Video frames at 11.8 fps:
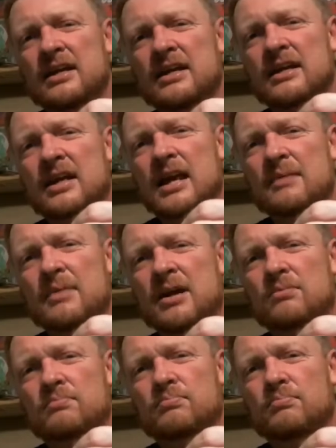it came
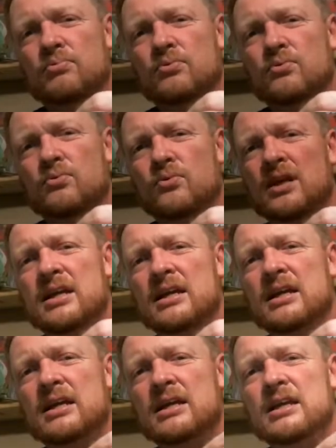out
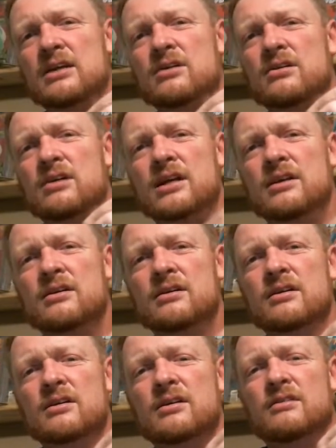pretty good
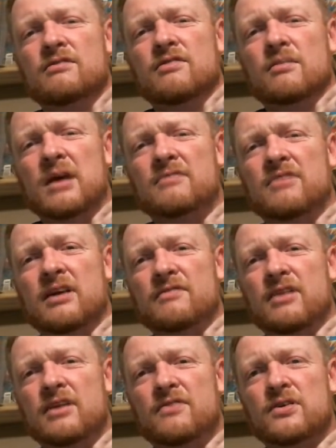for my very,
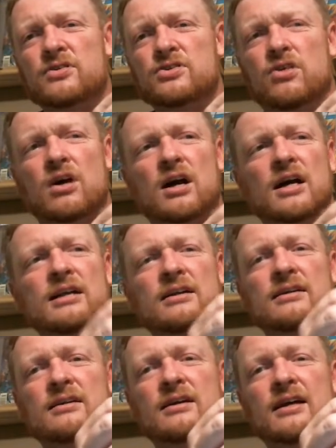very first try.
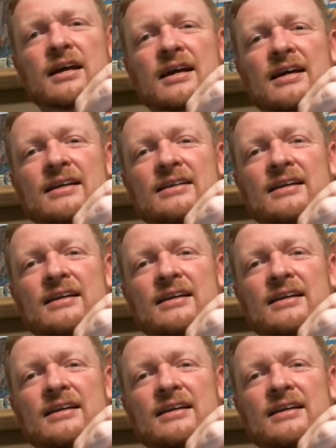And